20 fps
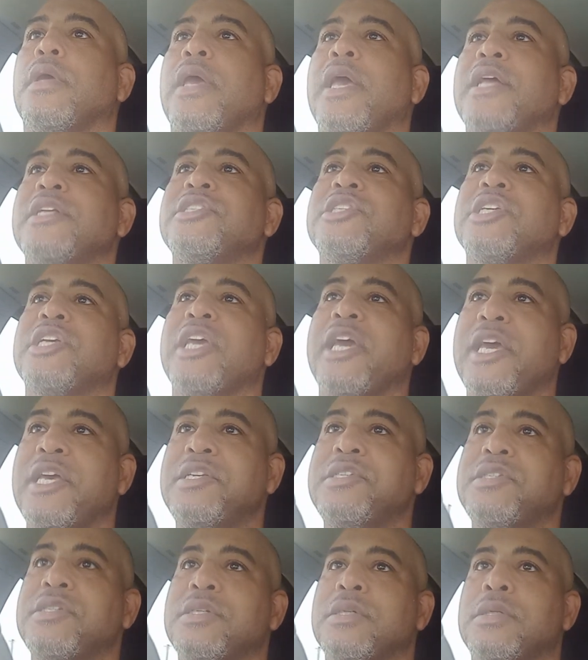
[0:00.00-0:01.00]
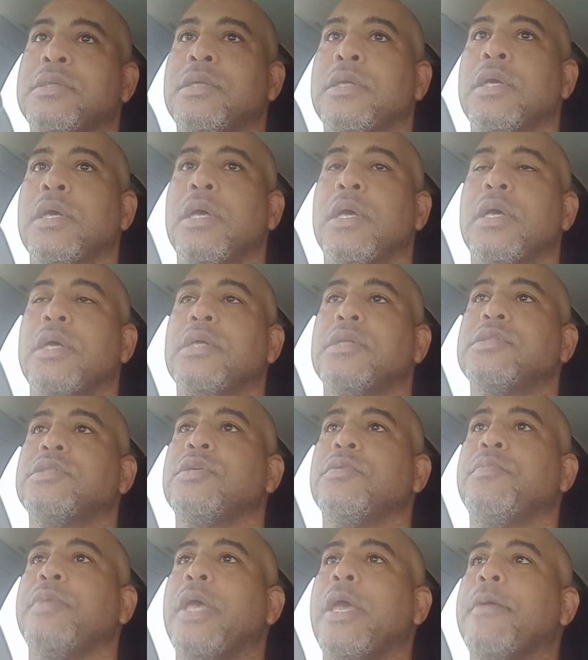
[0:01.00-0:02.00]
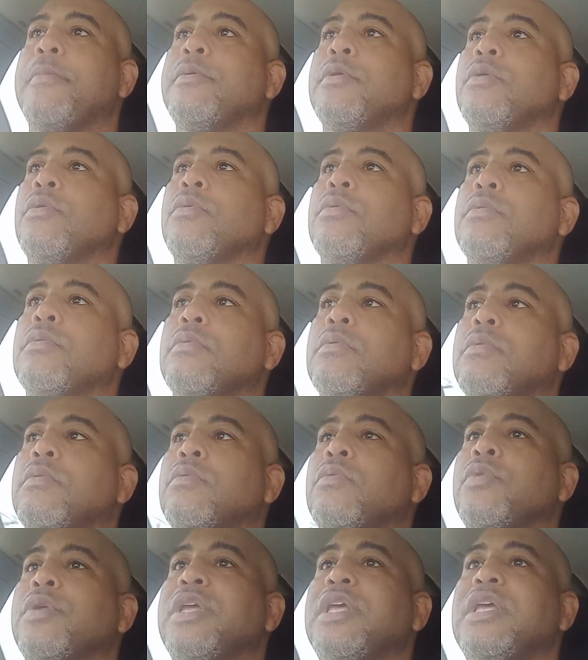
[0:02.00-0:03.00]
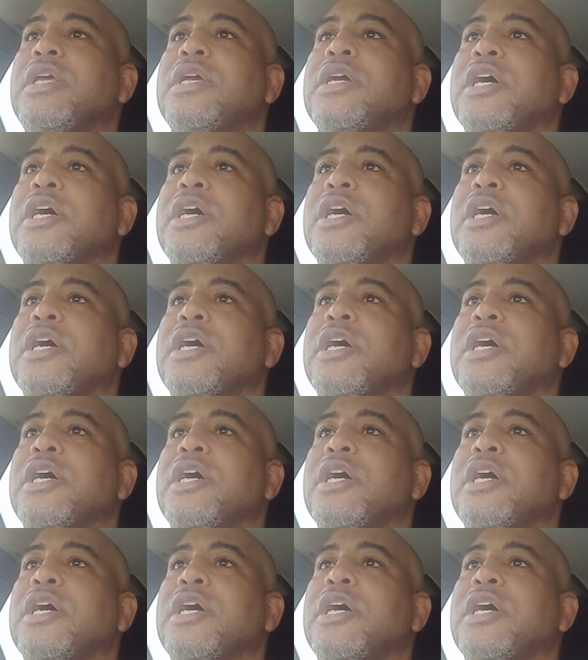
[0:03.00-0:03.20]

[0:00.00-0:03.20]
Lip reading: education to be able to read